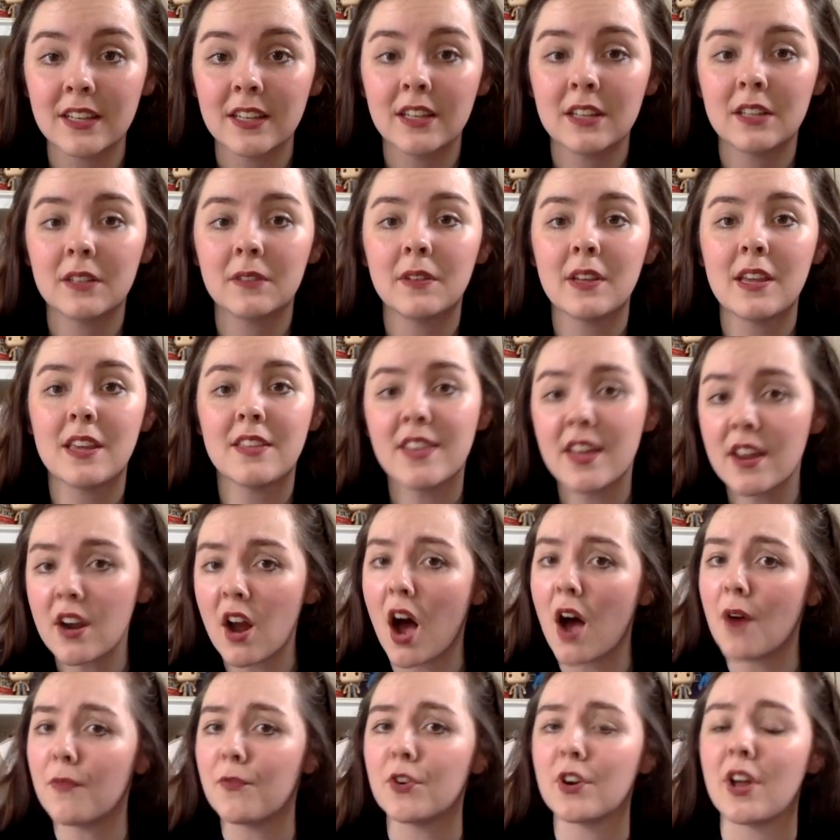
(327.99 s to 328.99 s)
He then
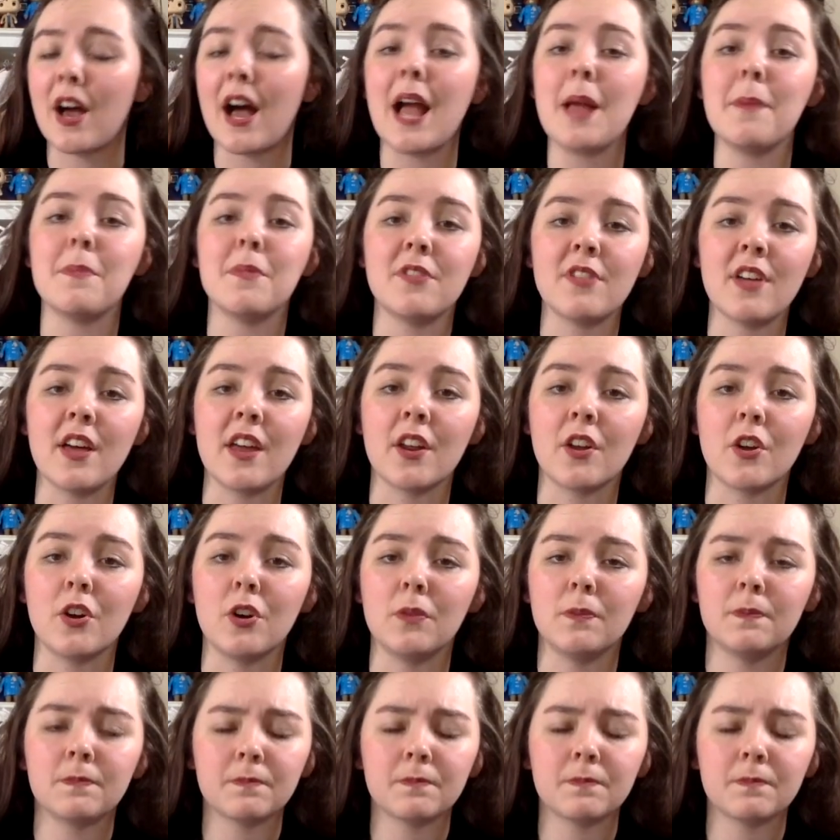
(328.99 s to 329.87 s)
offered a hypothetical,